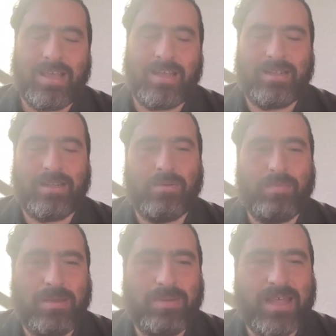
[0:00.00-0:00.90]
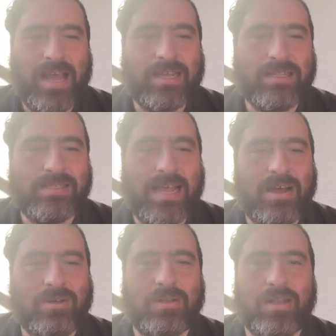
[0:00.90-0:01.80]
And, you know, maybe that can
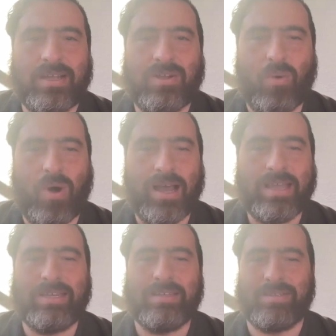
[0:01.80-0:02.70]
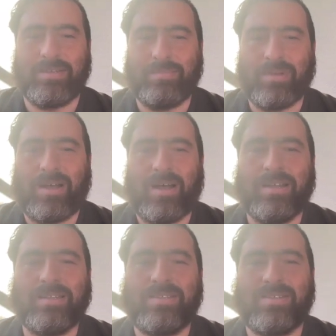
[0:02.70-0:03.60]
sound like quietism
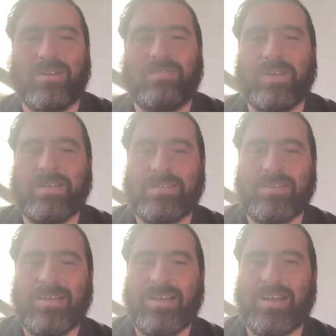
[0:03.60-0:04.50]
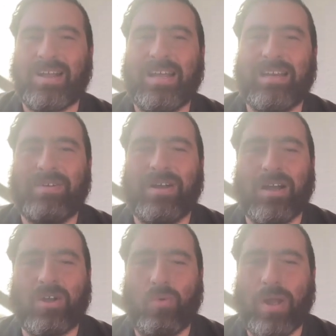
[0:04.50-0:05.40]
on its surface, a kind of a,
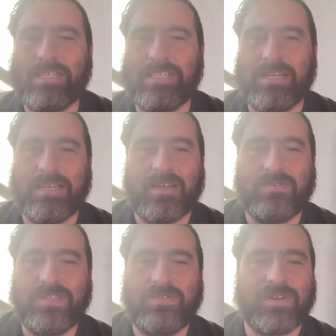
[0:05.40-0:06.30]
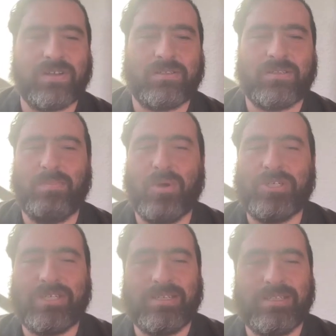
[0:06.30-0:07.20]
a quenching of difficult
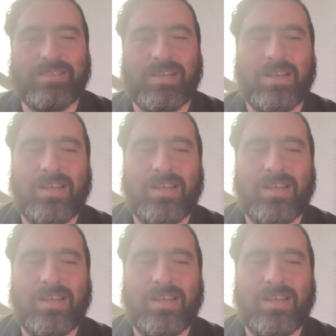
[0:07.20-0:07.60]
emotions,